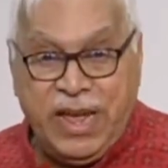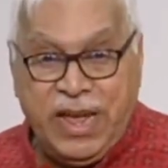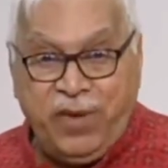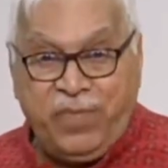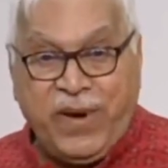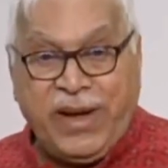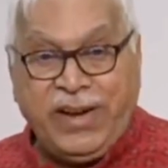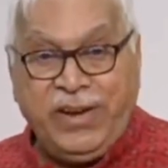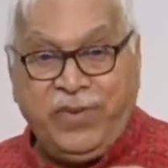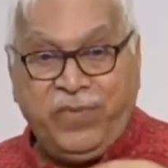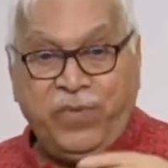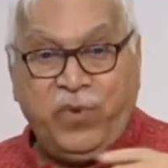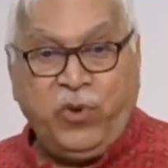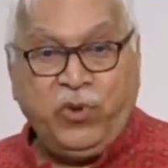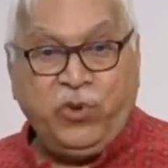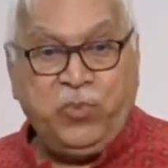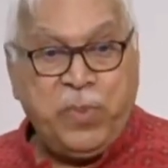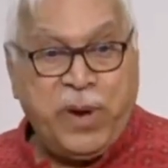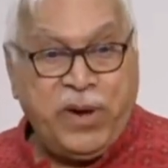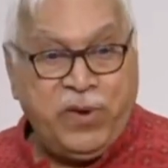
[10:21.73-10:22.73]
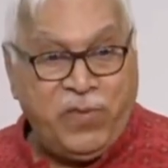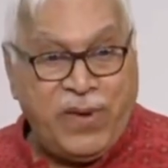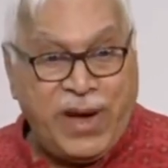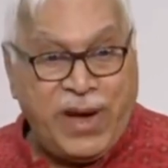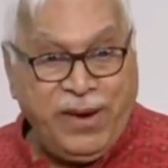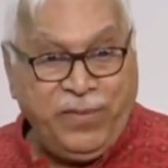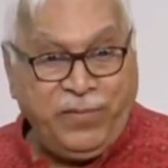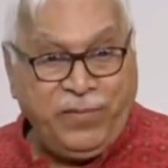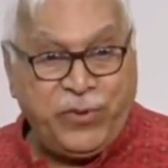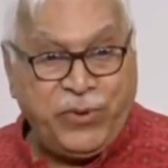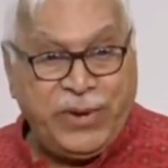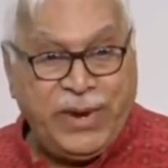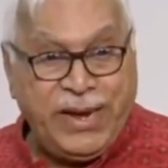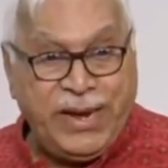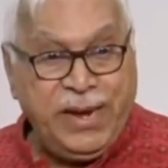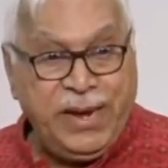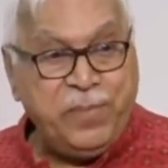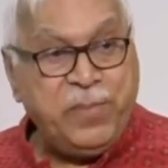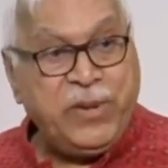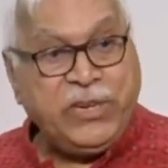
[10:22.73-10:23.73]
If I divorce my wife
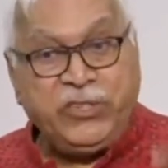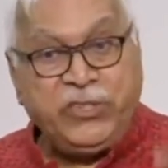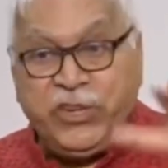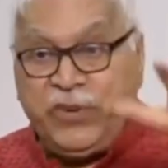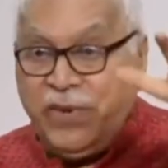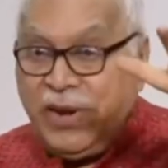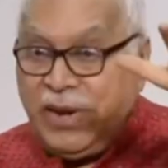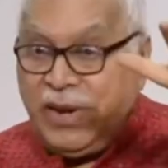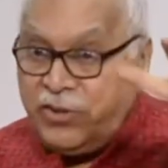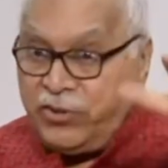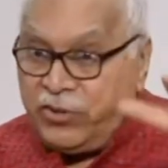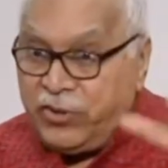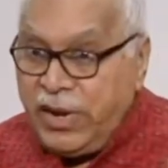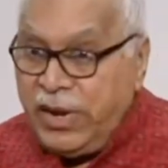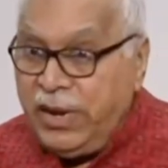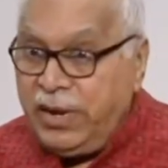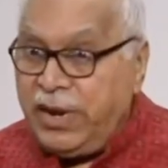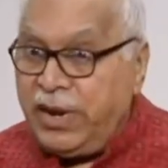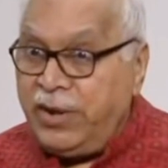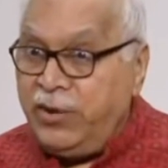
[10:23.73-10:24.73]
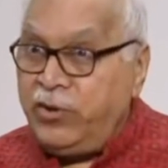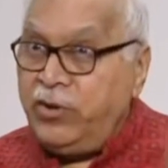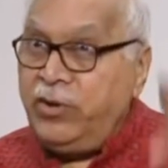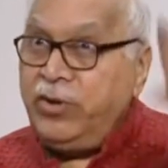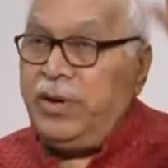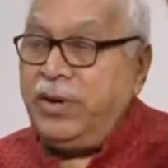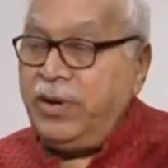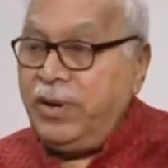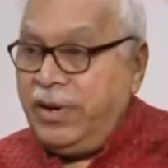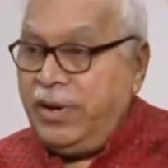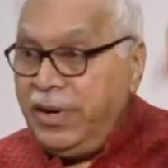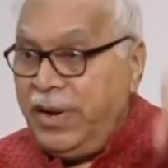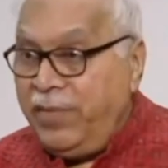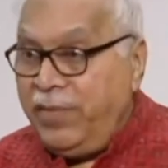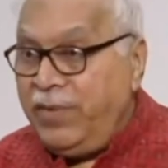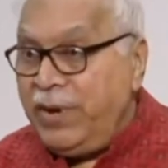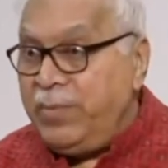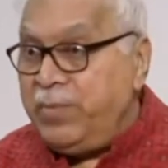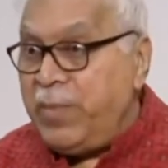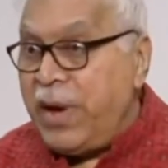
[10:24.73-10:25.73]
today, but she will still uh,
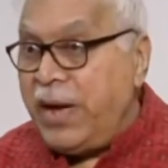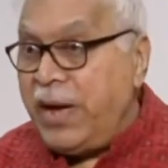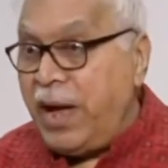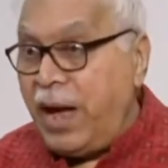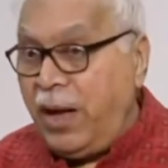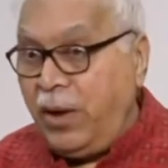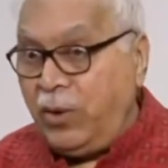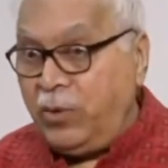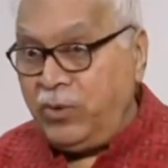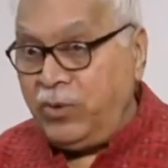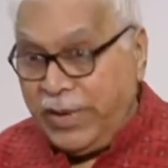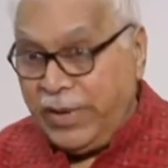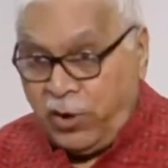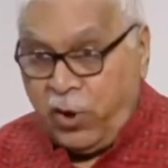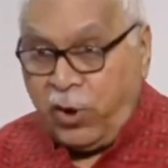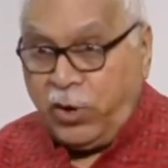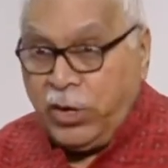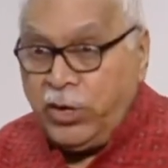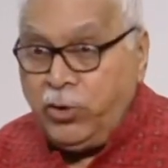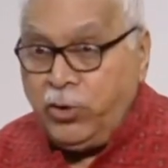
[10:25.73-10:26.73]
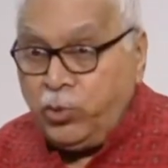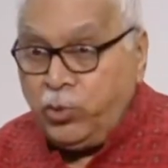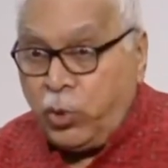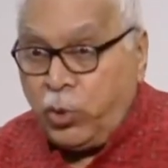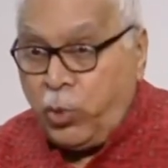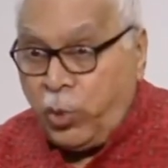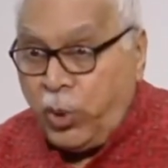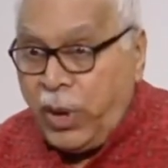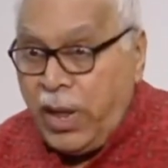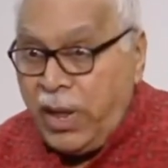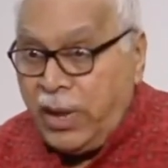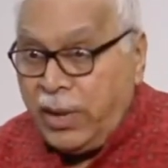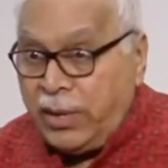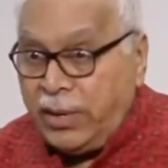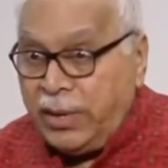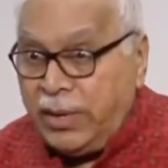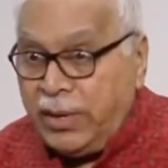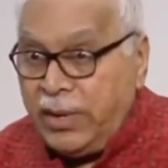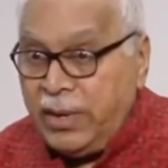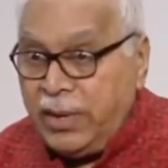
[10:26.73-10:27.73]
live in my house according to the
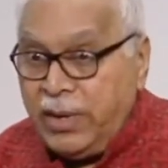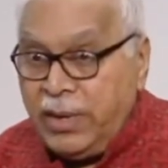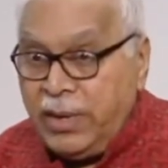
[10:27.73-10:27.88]
Quran